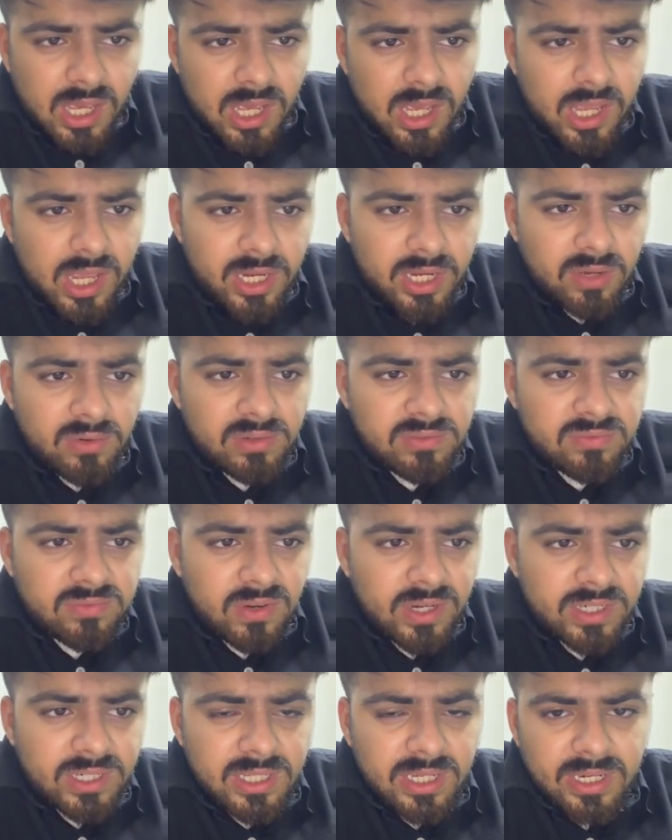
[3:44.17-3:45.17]
In our
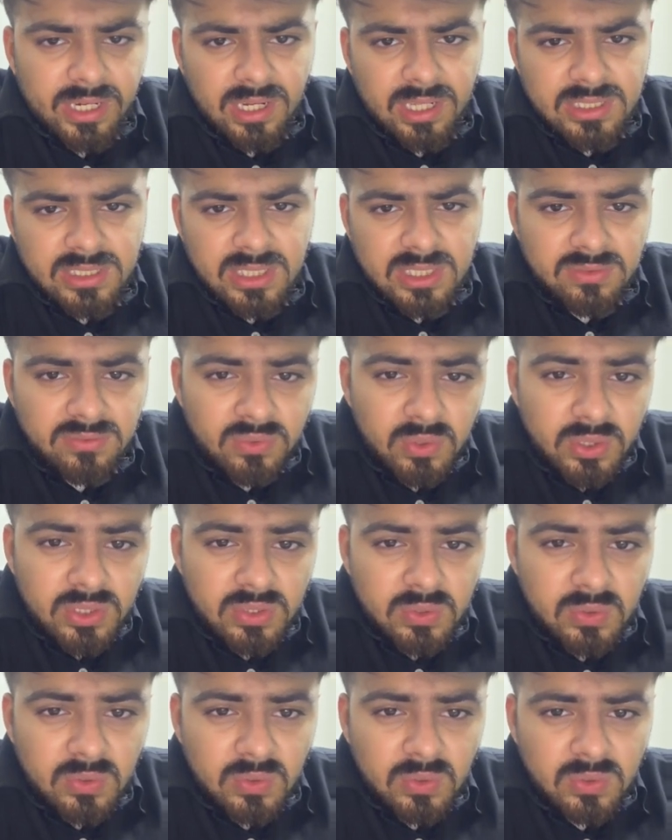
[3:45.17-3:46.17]
final analysis, we
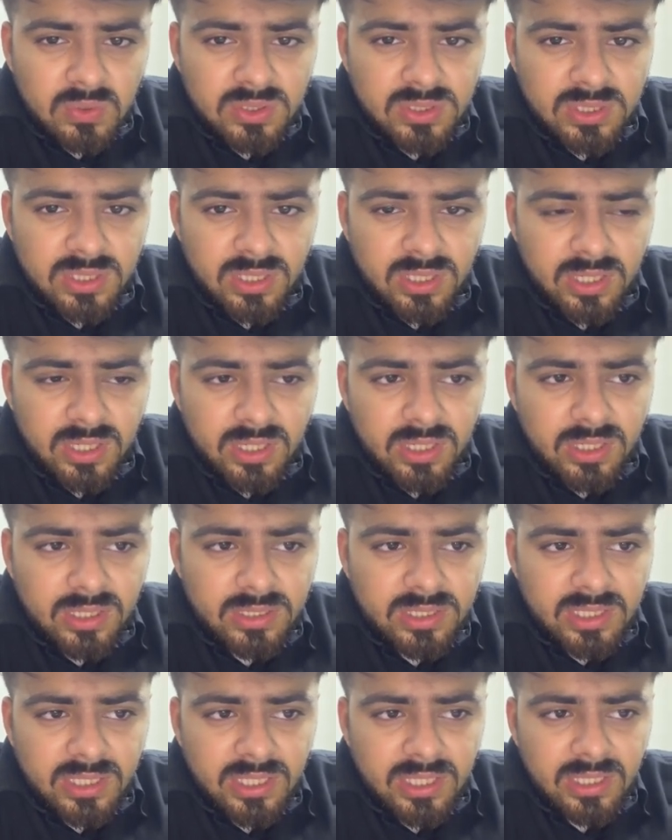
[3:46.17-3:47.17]
used
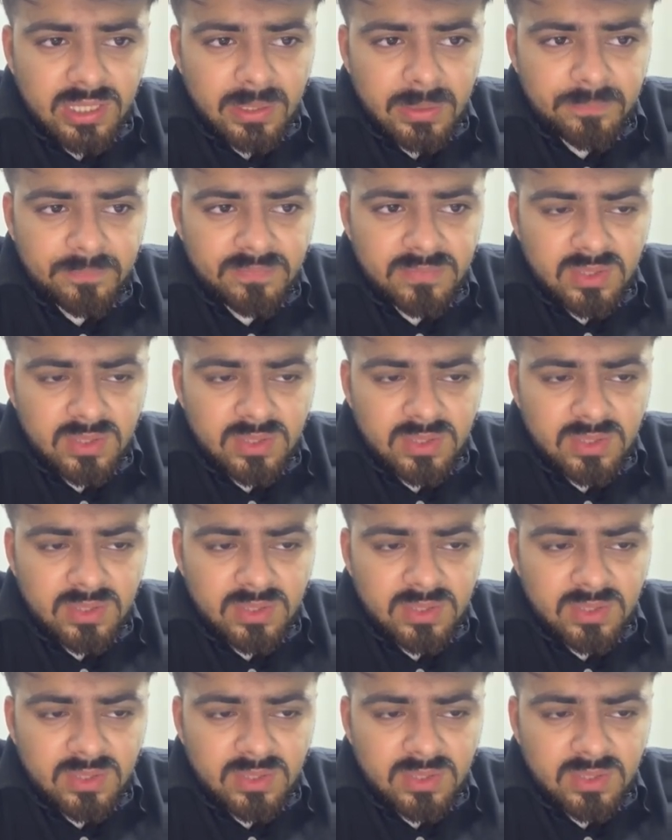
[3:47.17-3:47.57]
the